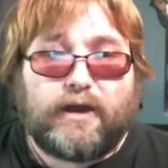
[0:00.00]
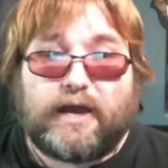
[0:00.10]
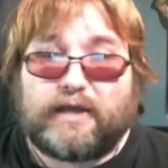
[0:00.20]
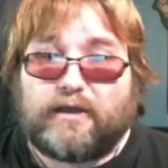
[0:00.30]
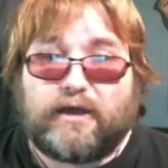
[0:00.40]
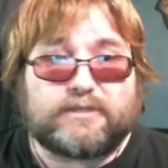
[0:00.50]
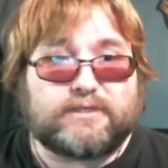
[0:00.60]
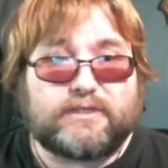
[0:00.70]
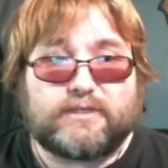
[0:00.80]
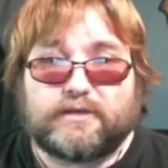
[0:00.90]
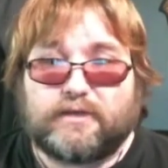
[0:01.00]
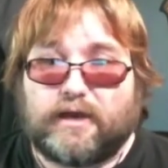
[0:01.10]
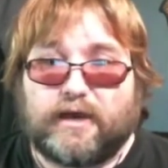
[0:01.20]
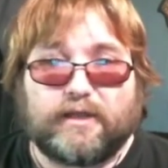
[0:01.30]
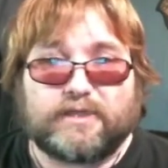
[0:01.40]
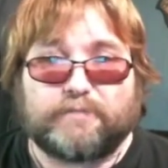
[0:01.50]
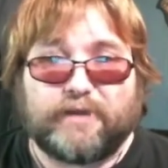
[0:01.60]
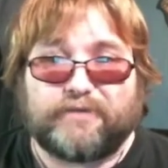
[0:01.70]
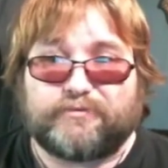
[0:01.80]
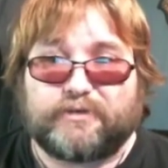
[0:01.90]
I lost I lost my
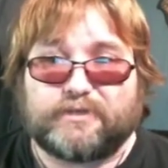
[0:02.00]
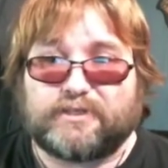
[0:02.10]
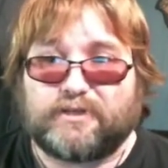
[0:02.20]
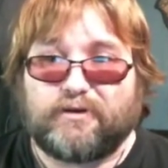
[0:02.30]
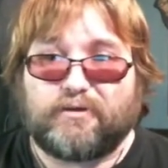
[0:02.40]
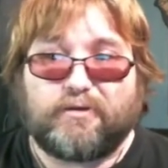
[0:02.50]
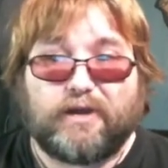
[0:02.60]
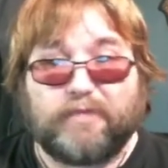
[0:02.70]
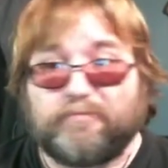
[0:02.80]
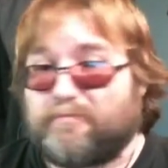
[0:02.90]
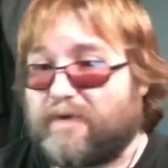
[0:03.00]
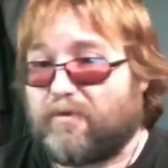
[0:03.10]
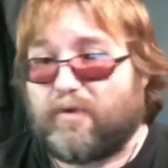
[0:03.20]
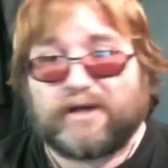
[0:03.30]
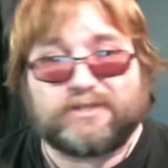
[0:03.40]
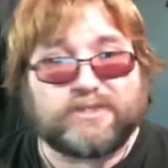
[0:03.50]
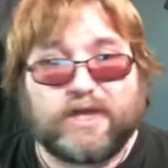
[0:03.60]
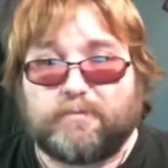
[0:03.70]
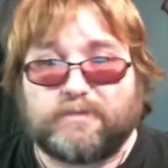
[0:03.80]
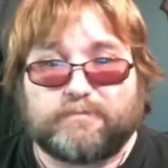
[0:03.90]
interest. You know, I I watched
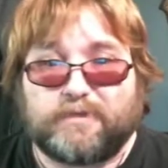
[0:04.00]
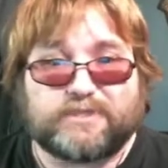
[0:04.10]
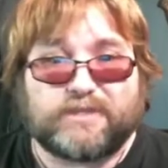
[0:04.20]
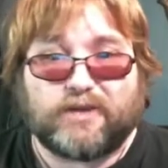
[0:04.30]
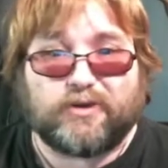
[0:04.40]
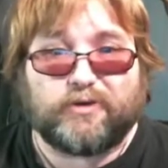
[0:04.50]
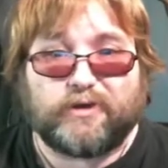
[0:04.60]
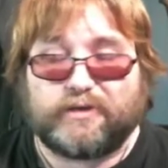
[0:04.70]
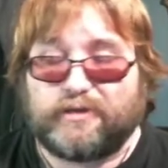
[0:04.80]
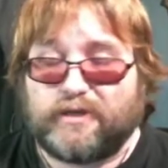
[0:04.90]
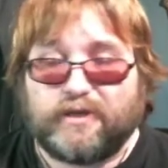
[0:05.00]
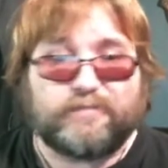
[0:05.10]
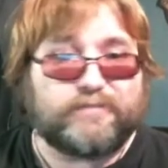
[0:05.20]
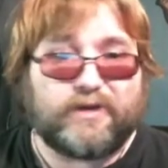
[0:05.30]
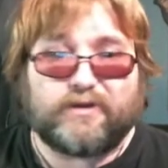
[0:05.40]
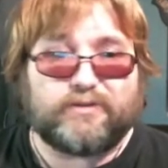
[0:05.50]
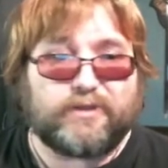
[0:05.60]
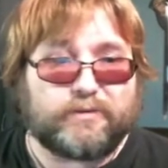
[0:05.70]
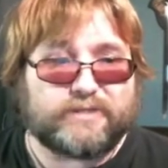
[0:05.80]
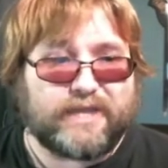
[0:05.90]
some as much as I could. There
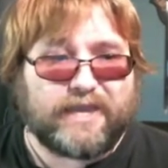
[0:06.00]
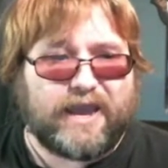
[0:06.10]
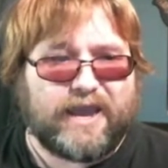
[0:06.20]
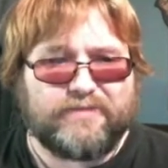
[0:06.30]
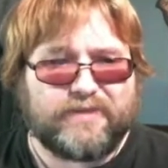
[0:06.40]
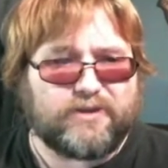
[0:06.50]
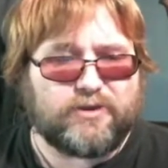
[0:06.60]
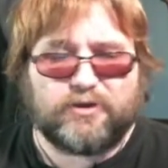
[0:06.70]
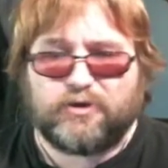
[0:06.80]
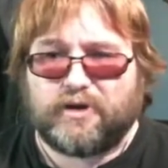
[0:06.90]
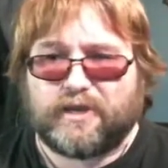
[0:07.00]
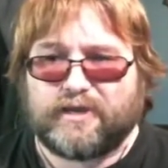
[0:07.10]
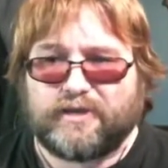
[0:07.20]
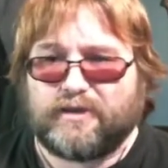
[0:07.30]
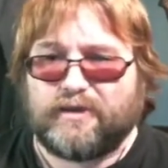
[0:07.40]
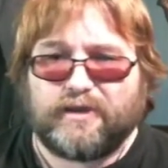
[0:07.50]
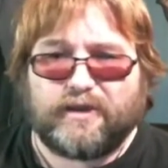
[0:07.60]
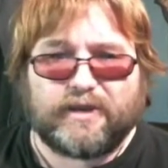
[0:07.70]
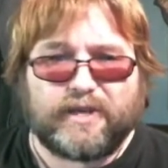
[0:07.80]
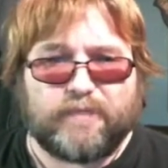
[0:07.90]
there was that guy that could cook.
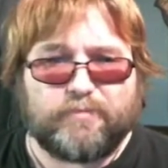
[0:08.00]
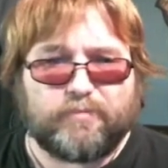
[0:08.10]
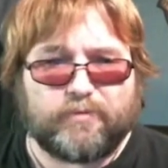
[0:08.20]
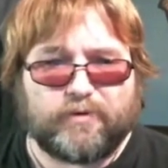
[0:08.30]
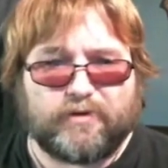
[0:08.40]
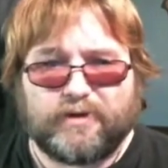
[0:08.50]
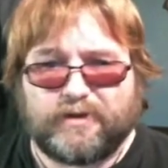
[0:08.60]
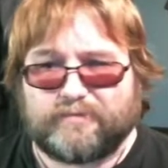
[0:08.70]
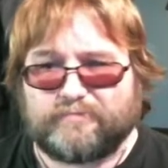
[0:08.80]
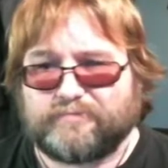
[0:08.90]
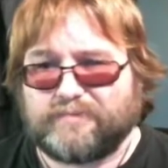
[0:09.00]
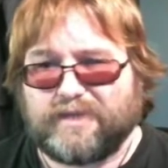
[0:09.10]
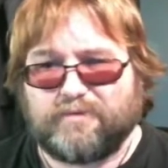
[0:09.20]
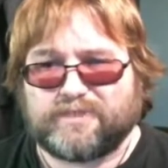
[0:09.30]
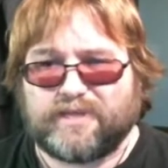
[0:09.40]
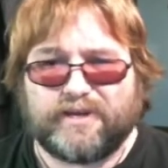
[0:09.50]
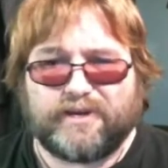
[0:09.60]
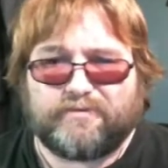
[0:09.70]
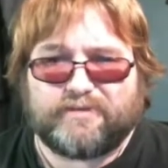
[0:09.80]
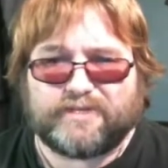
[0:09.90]
I can't remember. Uh, he was kind of
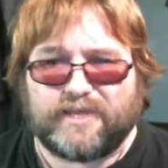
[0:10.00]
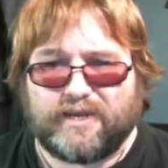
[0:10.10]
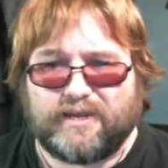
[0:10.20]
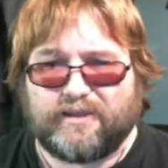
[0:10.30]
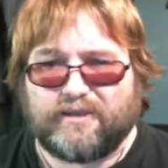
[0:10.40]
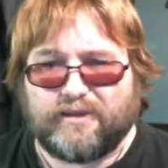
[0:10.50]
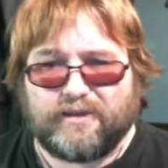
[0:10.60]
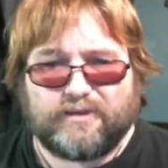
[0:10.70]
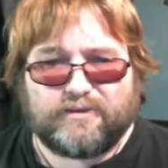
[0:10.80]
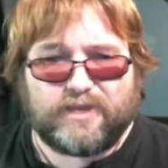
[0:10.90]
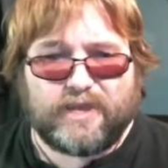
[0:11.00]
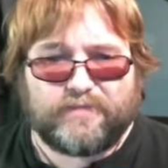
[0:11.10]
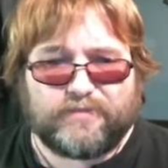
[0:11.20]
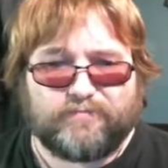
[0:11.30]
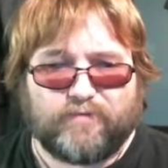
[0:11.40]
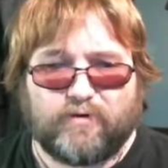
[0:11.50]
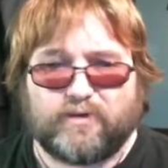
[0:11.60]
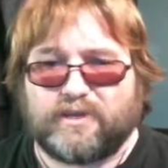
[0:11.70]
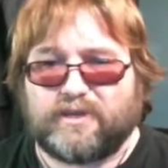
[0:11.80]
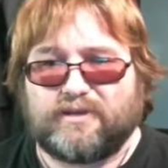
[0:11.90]
irritating. You had the
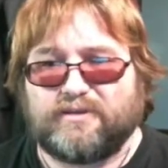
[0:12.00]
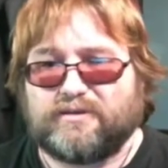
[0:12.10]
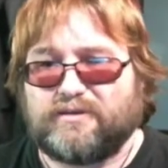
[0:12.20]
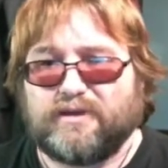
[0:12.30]
Vulcan.